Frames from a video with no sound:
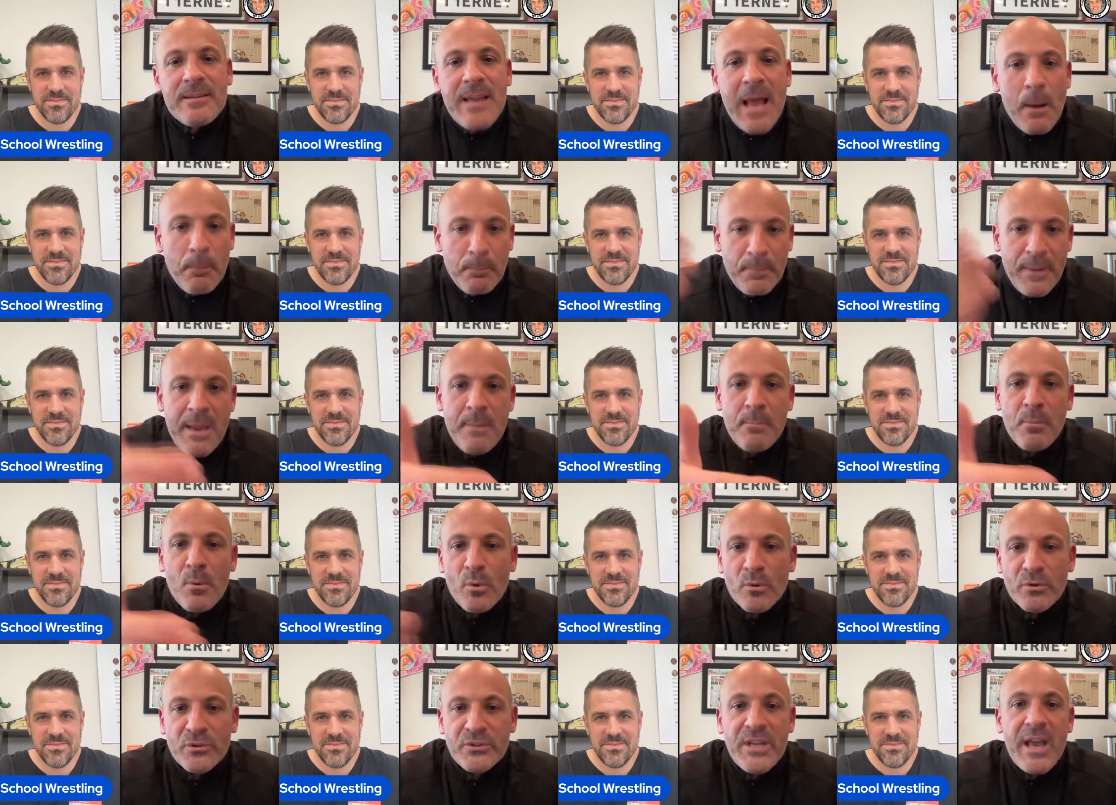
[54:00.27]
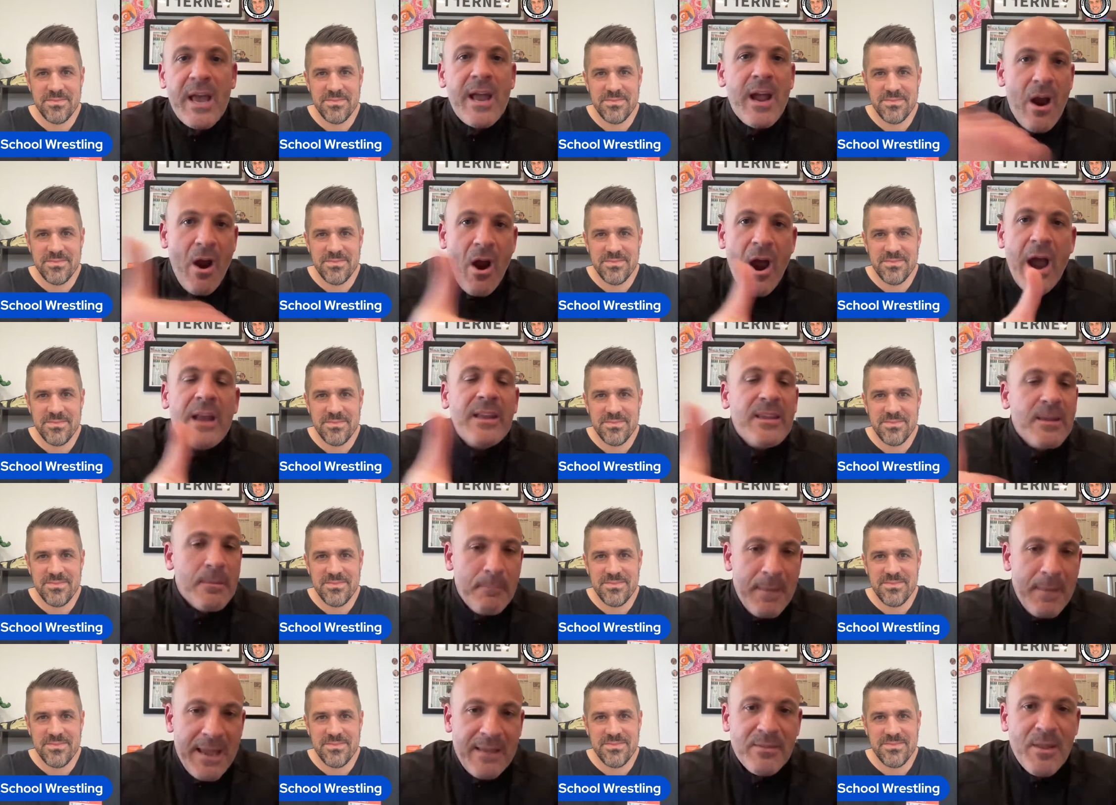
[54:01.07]
Speaker 1: Now people will say, all right,
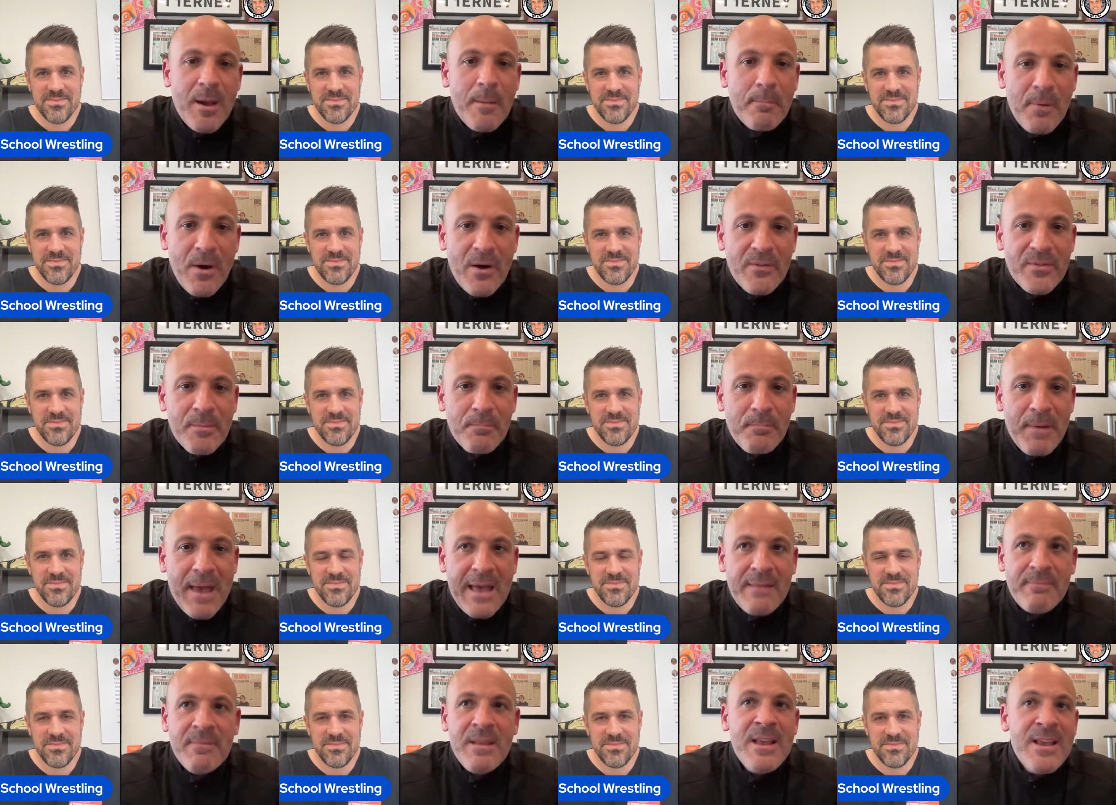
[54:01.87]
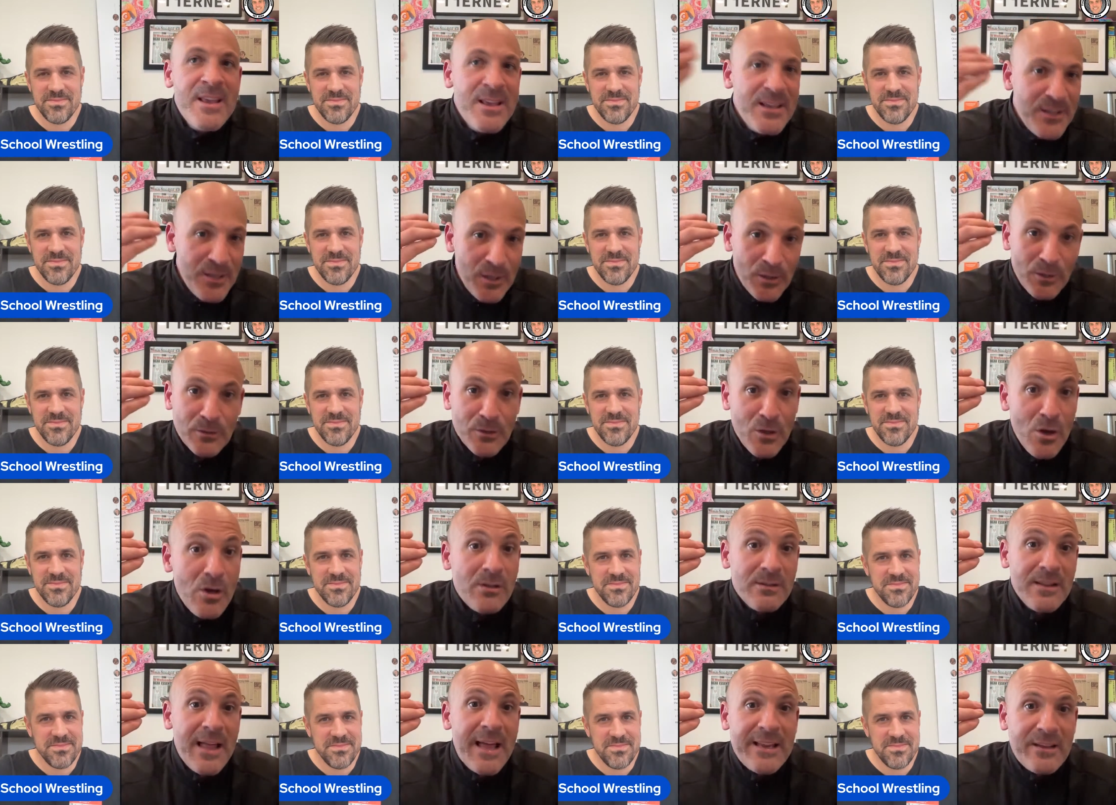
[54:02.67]
you manned up on the bet. You
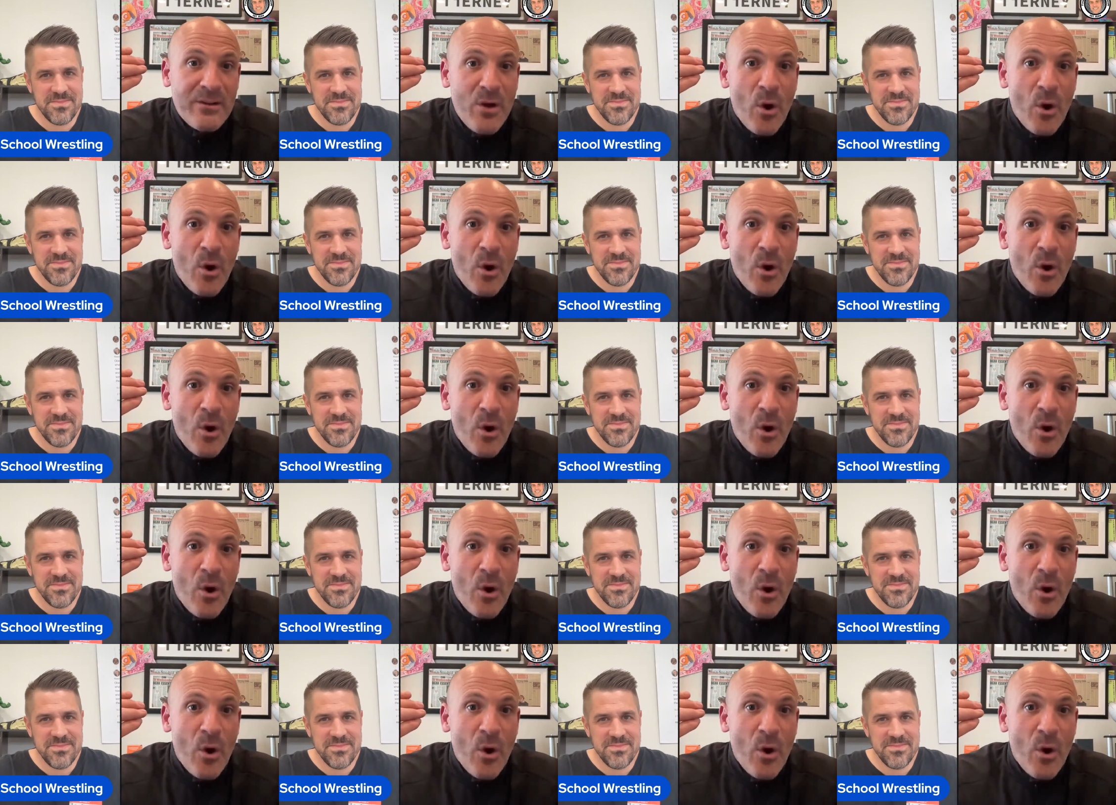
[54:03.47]
look like